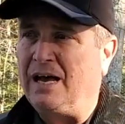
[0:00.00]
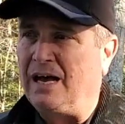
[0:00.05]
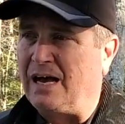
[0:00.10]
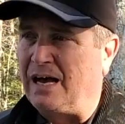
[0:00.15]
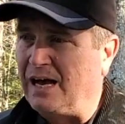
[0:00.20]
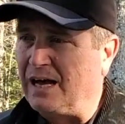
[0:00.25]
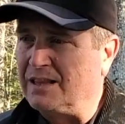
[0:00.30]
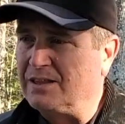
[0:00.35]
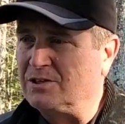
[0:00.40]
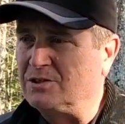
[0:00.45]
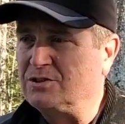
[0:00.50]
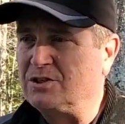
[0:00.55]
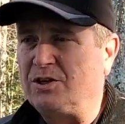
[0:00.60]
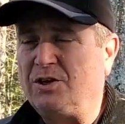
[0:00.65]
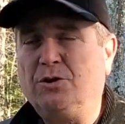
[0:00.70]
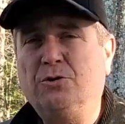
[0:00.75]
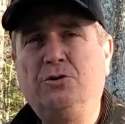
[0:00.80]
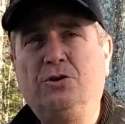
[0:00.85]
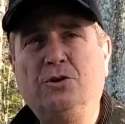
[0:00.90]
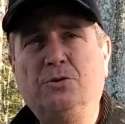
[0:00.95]
Uh, there's a
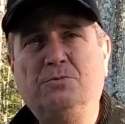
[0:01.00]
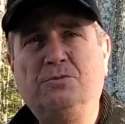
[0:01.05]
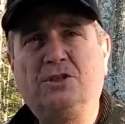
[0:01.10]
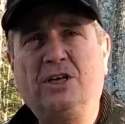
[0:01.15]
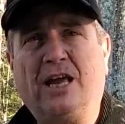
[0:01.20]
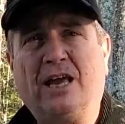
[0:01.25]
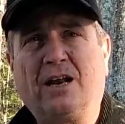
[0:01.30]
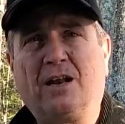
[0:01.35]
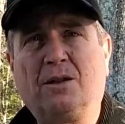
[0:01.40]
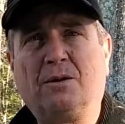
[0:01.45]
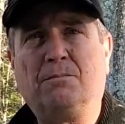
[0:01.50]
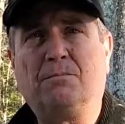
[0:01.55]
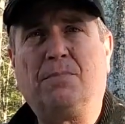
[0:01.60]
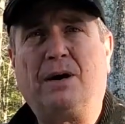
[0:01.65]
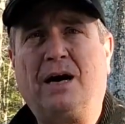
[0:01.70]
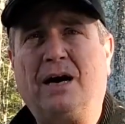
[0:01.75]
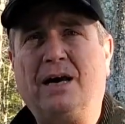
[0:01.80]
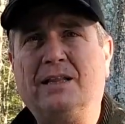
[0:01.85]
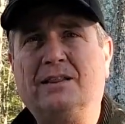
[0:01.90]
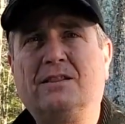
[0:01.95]
YouTube channel
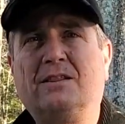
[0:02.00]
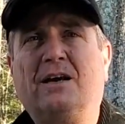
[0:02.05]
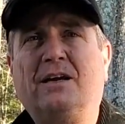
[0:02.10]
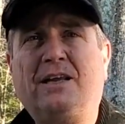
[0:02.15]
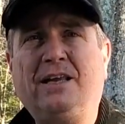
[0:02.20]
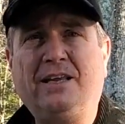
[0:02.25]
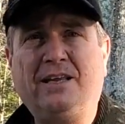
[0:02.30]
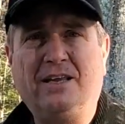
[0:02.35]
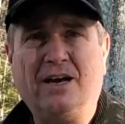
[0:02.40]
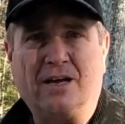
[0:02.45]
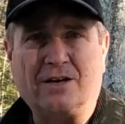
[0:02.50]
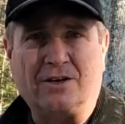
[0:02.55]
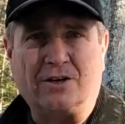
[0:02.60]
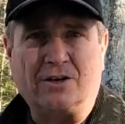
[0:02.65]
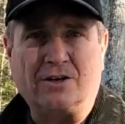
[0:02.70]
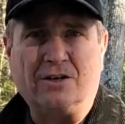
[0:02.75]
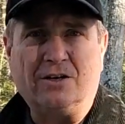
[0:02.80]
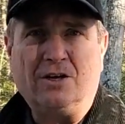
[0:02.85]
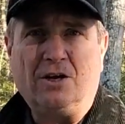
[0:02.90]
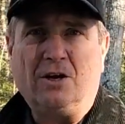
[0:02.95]
by Lucky
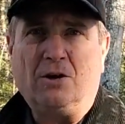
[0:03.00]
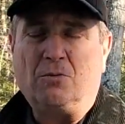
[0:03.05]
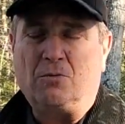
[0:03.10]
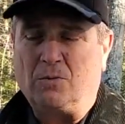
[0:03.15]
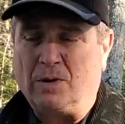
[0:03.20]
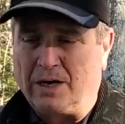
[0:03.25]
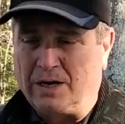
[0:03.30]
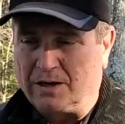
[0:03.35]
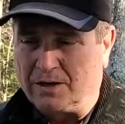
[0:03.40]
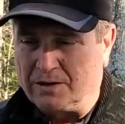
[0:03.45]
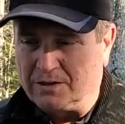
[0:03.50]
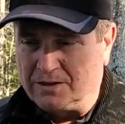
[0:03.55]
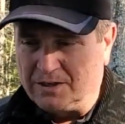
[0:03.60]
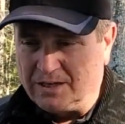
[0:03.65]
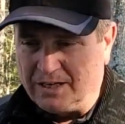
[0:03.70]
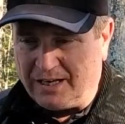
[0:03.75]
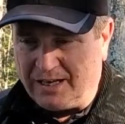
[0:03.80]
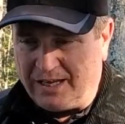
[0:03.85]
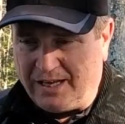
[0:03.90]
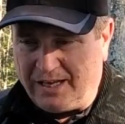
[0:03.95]
Gunner where
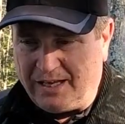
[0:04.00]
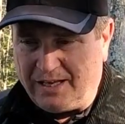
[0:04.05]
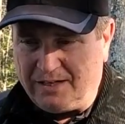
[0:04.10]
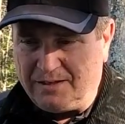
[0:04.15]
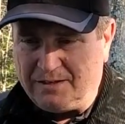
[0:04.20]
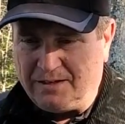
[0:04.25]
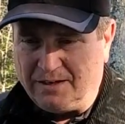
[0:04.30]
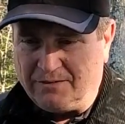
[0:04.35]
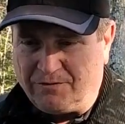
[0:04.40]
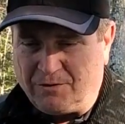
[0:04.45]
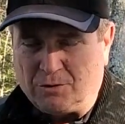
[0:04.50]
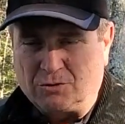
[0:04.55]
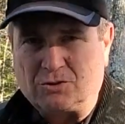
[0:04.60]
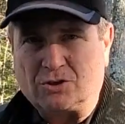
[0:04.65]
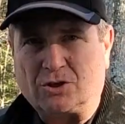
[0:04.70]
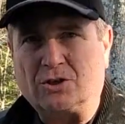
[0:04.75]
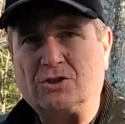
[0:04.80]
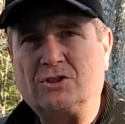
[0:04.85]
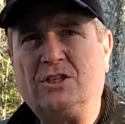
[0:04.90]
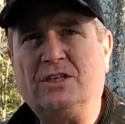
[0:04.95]
he, if you
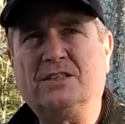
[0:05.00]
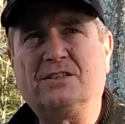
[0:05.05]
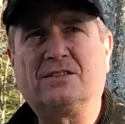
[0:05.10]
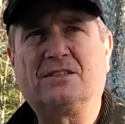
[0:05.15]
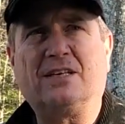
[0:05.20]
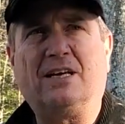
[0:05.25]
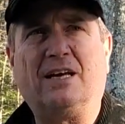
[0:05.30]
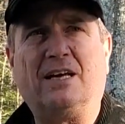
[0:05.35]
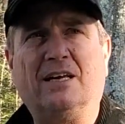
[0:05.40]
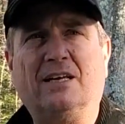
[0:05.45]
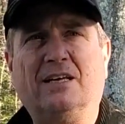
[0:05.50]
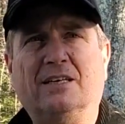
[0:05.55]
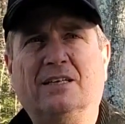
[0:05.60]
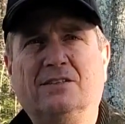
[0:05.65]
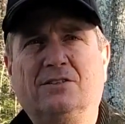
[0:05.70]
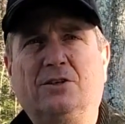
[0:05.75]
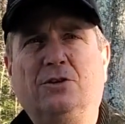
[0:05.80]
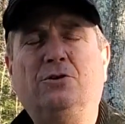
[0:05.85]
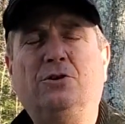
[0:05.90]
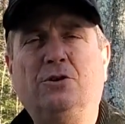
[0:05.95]
search his, uh,
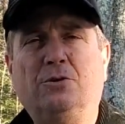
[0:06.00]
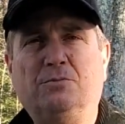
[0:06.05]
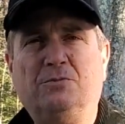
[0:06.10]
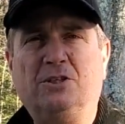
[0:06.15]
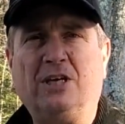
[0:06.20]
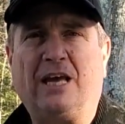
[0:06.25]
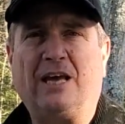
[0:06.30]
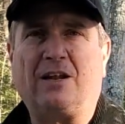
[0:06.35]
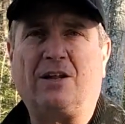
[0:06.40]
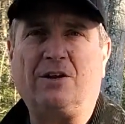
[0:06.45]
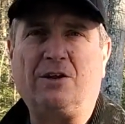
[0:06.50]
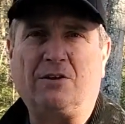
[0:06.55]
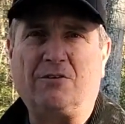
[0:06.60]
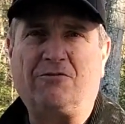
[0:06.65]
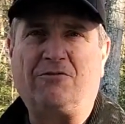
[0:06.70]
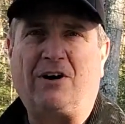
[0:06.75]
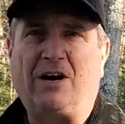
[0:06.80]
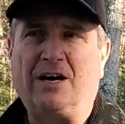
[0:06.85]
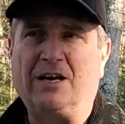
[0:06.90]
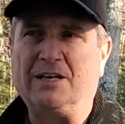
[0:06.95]
his YouTube channel, you'll
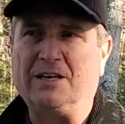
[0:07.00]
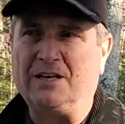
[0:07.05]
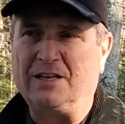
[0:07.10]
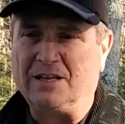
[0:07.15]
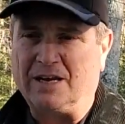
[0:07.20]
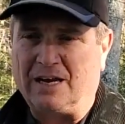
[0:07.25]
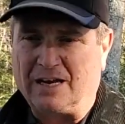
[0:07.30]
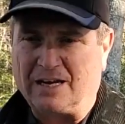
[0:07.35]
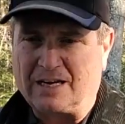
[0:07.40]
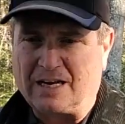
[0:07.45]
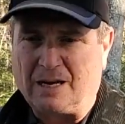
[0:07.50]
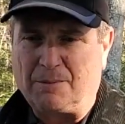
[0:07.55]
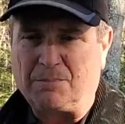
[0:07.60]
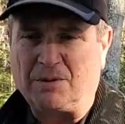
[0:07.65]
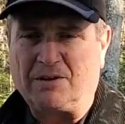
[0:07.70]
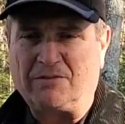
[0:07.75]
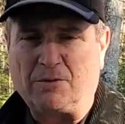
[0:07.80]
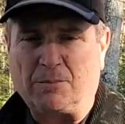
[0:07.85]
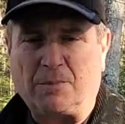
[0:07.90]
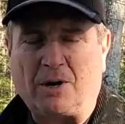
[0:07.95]
find a couple
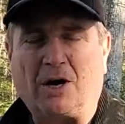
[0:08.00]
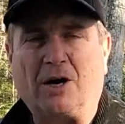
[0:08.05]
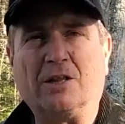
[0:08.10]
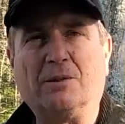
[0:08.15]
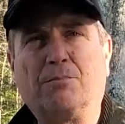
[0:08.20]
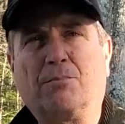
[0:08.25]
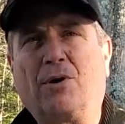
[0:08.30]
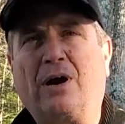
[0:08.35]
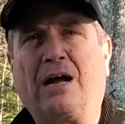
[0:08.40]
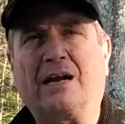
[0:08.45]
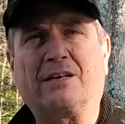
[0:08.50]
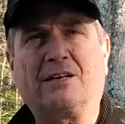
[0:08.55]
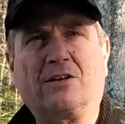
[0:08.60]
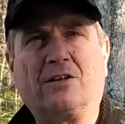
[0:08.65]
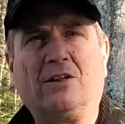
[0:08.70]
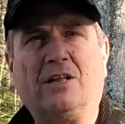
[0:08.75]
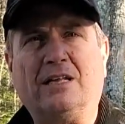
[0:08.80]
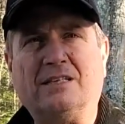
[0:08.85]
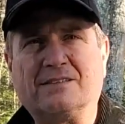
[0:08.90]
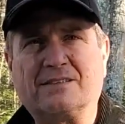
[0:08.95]
of them on
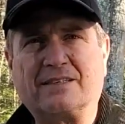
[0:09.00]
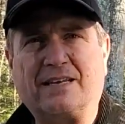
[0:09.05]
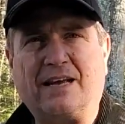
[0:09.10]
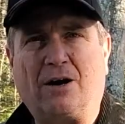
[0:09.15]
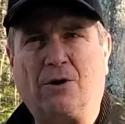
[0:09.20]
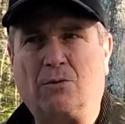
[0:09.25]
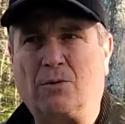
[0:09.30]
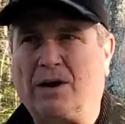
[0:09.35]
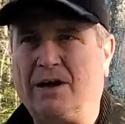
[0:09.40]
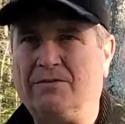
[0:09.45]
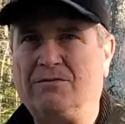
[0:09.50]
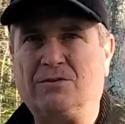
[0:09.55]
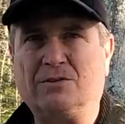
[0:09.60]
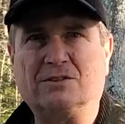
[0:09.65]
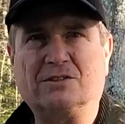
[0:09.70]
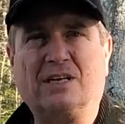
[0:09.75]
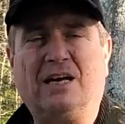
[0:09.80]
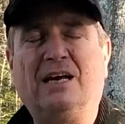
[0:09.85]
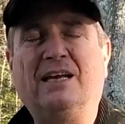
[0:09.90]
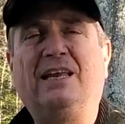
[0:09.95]
practical and scout
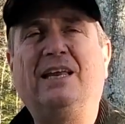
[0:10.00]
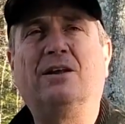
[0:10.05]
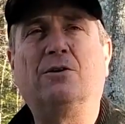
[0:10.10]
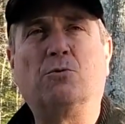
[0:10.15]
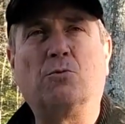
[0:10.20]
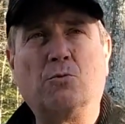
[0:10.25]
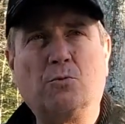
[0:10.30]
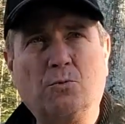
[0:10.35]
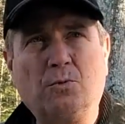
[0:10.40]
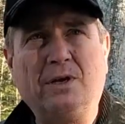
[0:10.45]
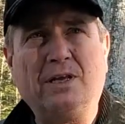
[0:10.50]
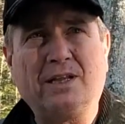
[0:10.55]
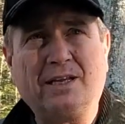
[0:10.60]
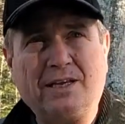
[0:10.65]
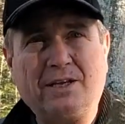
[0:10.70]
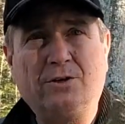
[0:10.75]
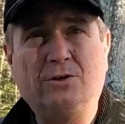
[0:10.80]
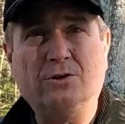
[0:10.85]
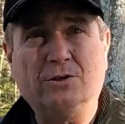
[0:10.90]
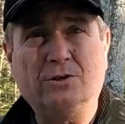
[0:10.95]
rifles. Again, really
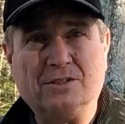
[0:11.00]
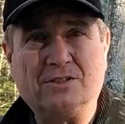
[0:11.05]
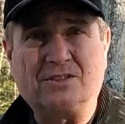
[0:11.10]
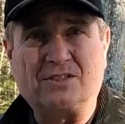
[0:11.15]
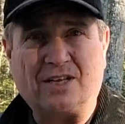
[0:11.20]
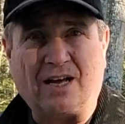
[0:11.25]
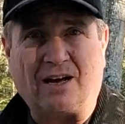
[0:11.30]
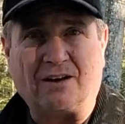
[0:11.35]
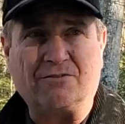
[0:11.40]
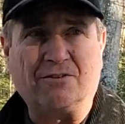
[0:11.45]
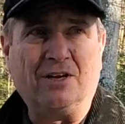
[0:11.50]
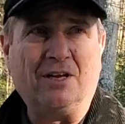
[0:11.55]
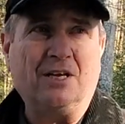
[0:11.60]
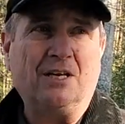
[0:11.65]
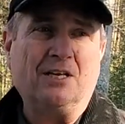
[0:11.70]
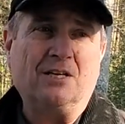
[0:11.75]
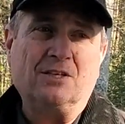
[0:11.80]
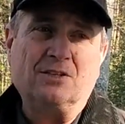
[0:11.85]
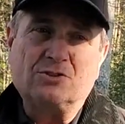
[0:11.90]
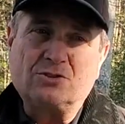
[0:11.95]
good stuff.
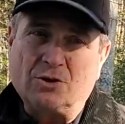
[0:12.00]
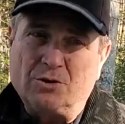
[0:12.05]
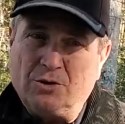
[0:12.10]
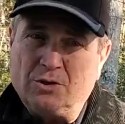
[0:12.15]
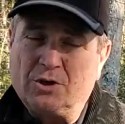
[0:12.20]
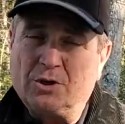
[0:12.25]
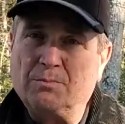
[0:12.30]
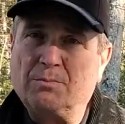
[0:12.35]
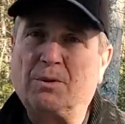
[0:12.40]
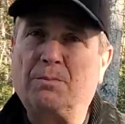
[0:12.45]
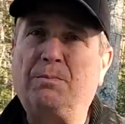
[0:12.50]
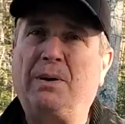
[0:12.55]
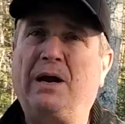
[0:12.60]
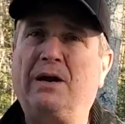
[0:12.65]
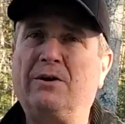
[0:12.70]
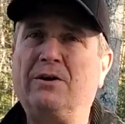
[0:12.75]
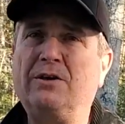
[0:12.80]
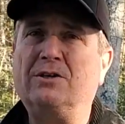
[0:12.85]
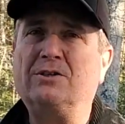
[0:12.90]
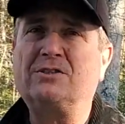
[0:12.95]
So you can
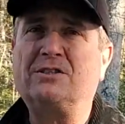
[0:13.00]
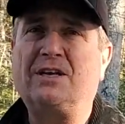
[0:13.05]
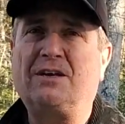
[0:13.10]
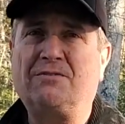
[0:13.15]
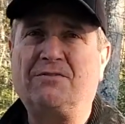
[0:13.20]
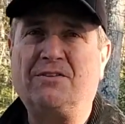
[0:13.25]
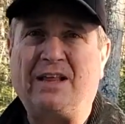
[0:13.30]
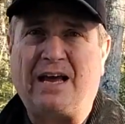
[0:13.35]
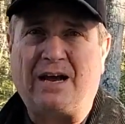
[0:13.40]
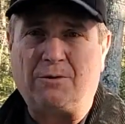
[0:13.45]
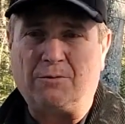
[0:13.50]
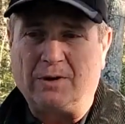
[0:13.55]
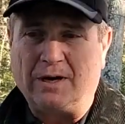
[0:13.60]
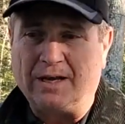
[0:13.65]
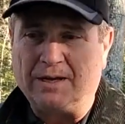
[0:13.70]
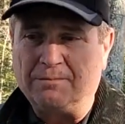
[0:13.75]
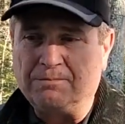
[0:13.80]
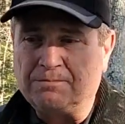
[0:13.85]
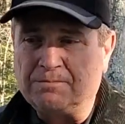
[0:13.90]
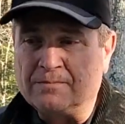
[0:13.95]
prepare yourself that way.
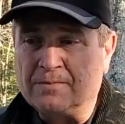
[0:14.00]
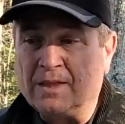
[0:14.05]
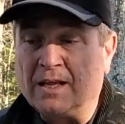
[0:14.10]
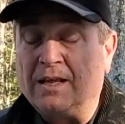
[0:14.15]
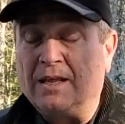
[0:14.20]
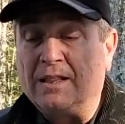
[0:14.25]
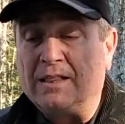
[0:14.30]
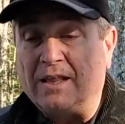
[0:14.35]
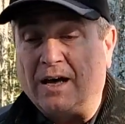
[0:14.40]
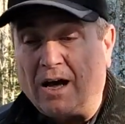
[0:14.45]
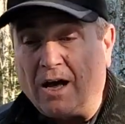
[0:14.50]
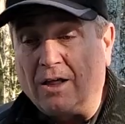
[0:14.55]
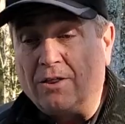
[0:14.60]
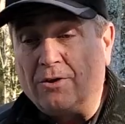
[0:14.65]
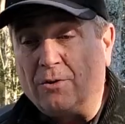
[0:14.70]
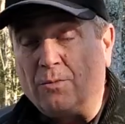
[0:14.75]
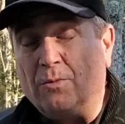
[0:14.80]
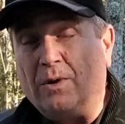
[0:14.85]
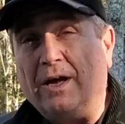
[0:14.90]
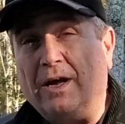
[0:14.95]
The
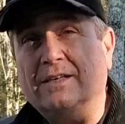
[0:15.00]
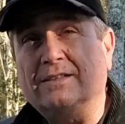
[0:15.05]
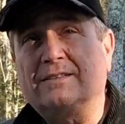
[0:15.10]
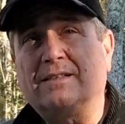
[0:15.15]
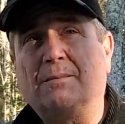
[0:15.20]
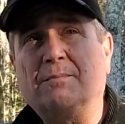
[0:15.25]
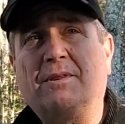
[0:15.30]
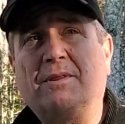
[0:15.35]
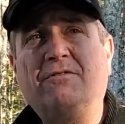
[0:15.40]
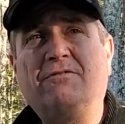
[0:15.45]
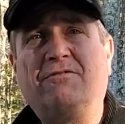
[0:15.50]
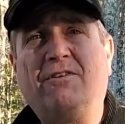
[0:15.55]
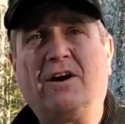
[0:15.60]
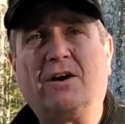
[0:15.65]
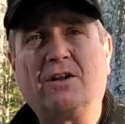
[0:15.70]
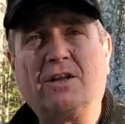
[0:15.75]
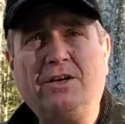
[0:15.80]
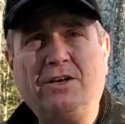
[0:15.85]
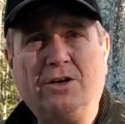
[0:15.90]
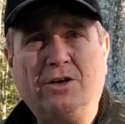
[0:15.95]
other way is something
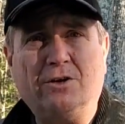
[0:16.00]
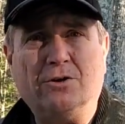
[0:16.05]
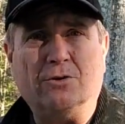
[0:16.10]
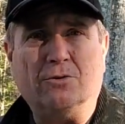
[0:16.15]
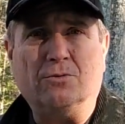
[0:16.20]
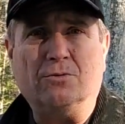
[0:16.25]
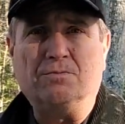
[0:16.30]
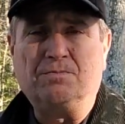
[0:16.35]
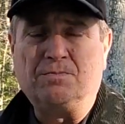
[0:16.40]
fairly new.